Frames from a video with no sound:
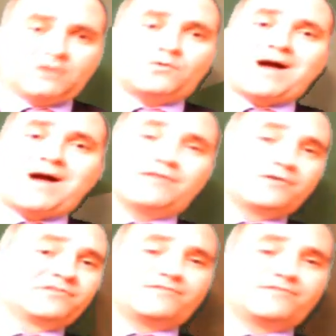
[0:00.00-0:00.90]
All the while,
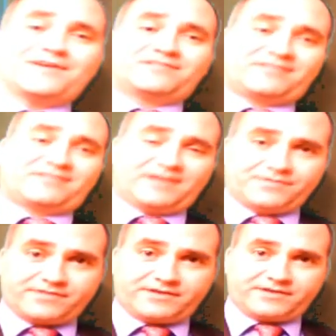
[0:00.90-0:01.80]
those of us
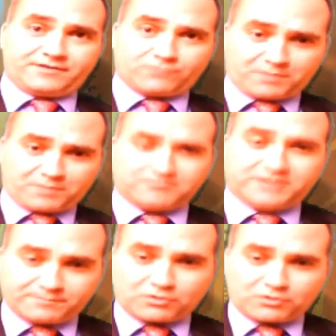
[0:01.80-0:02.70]
in the
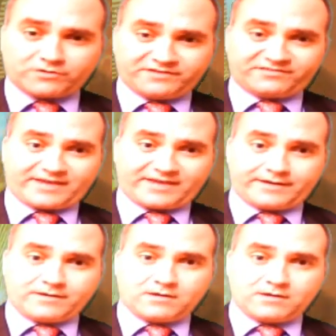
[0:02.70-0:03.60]
Republican Party
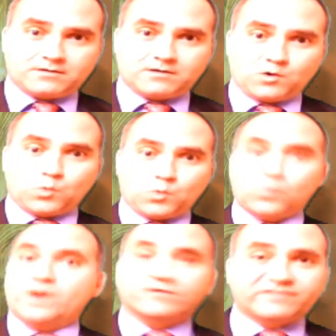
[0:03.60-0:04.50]
said,
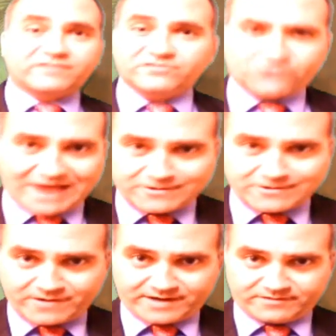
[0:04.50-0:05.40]
where's his
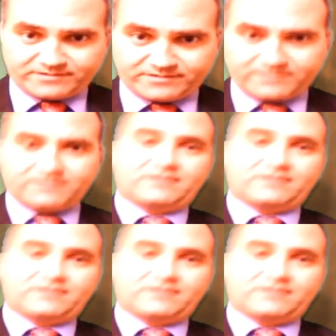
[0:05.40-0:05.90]
track record?